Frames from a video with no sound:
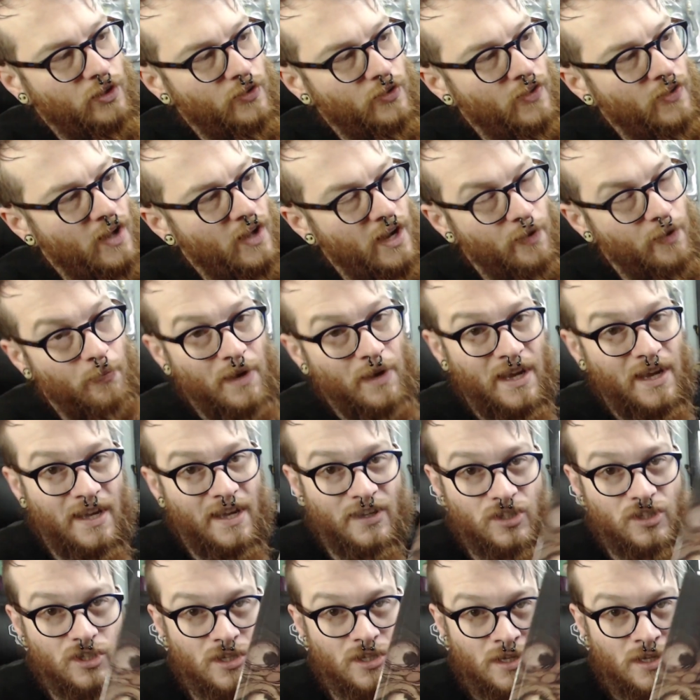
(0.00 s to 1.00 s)

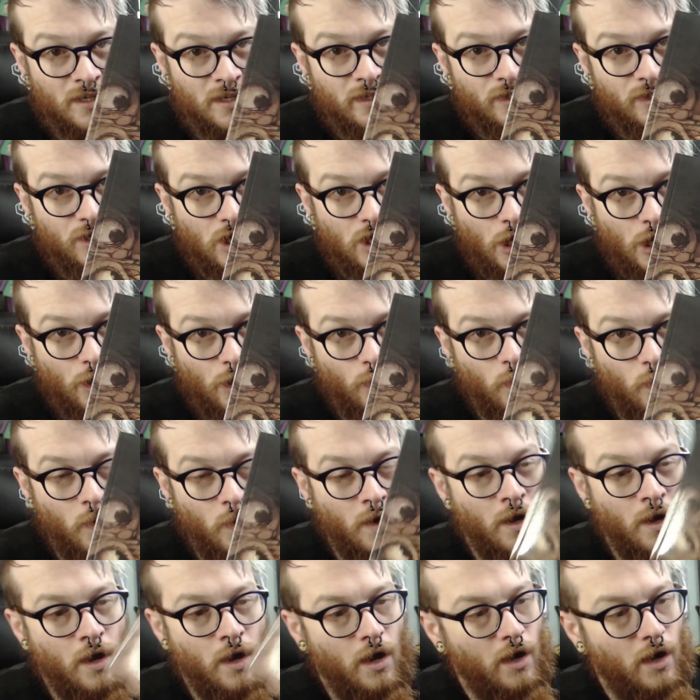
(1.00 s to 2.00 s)
Nightmares 2
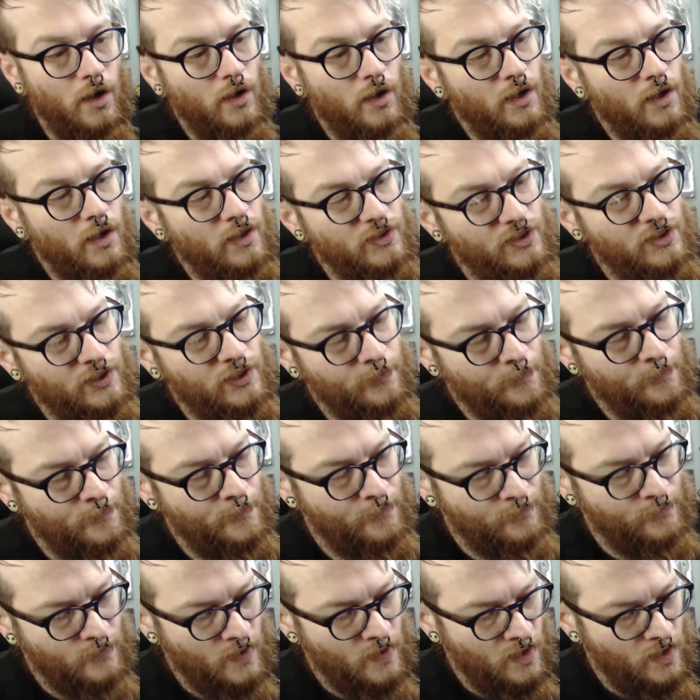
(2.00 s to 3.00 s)
art.
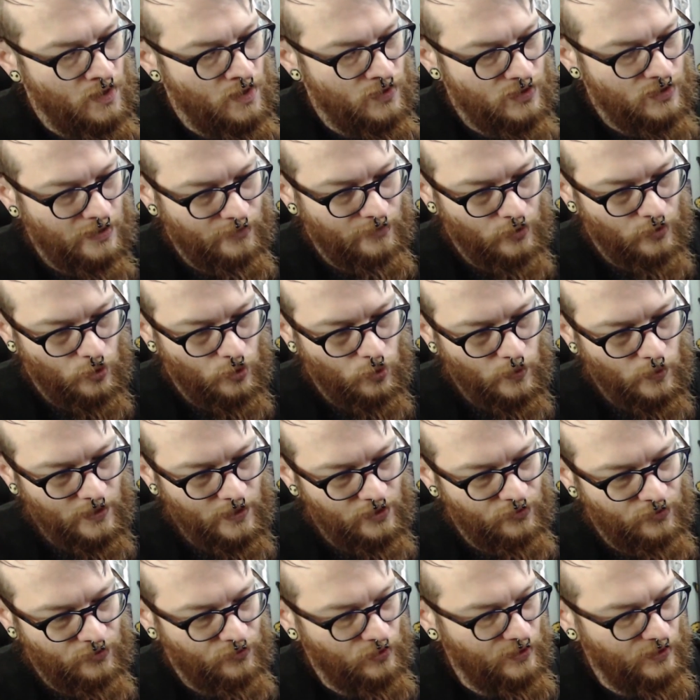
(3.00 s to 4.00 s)
Let's have a quick
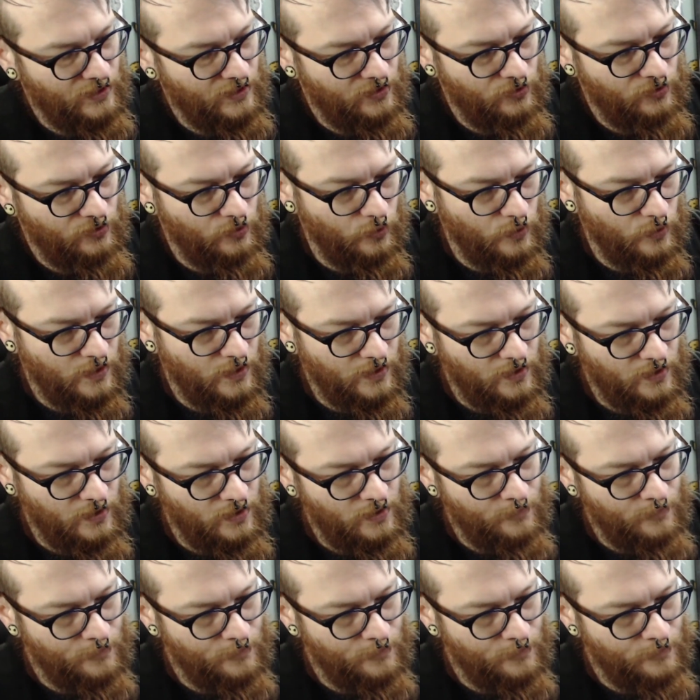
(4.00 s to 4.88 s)
flick through here